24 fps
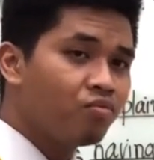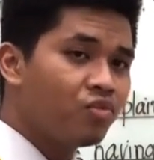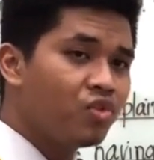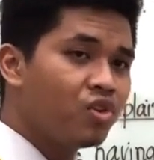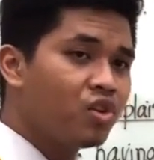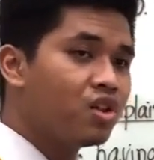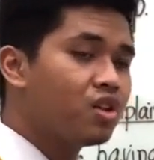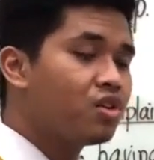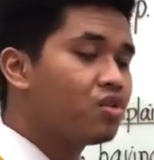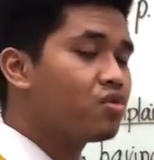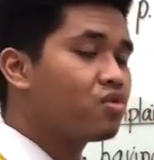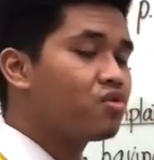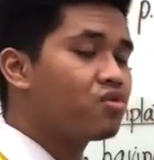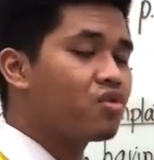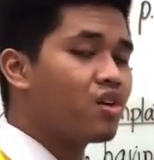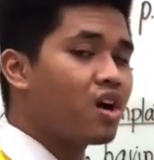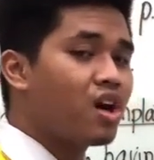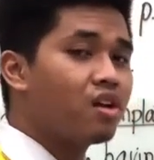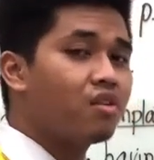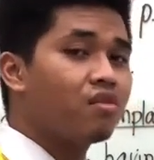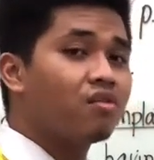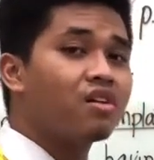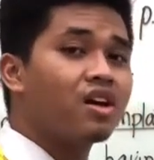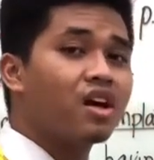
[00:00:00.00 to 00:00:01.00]
You need to
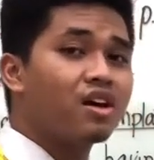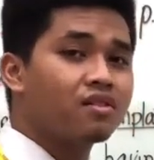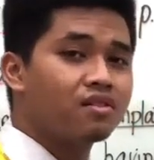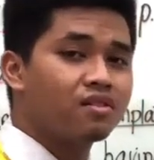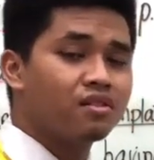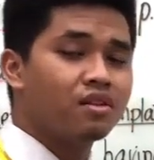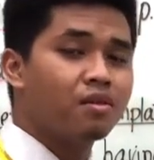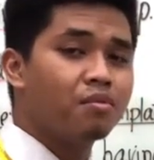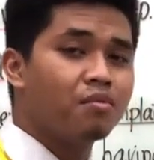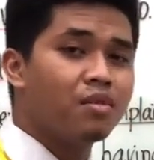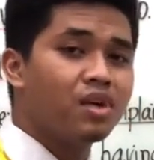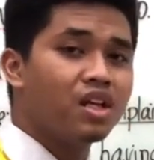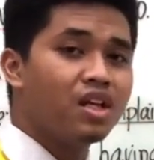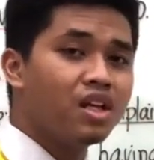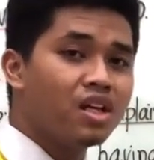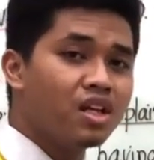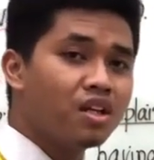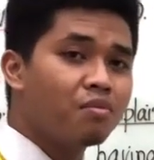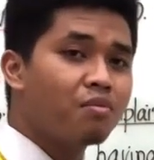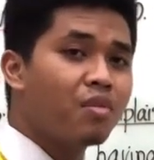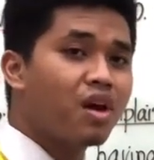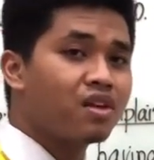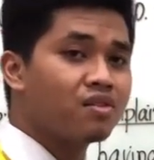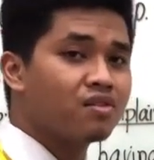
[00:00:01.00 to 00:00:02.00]
try to guess the
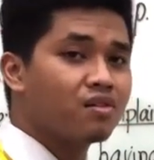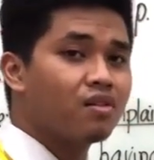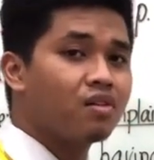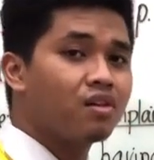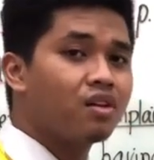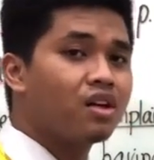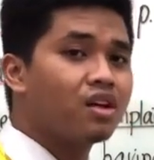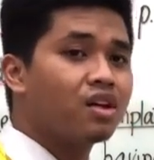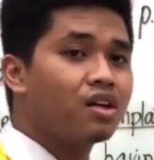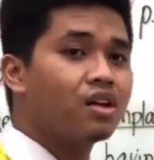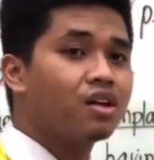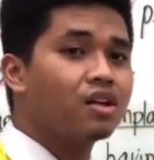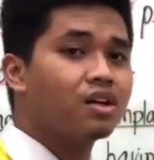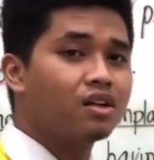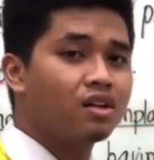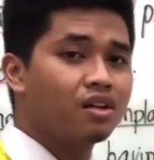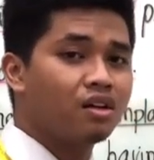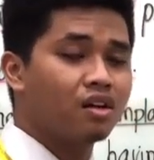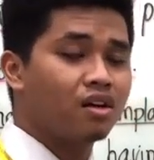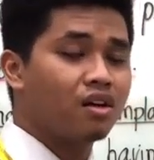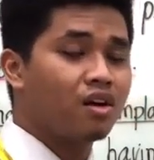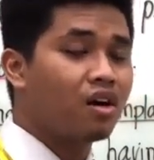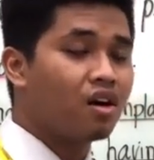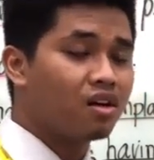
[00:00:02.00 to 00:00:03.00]
meaning based on the
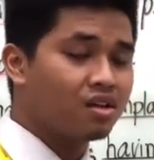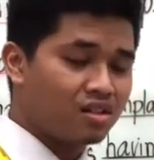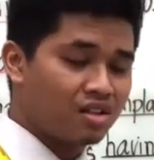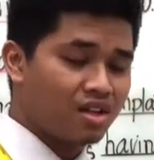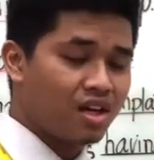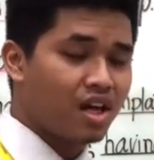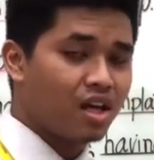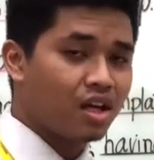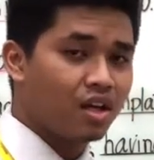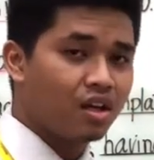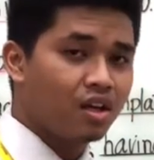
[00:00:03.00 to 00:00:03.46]
context.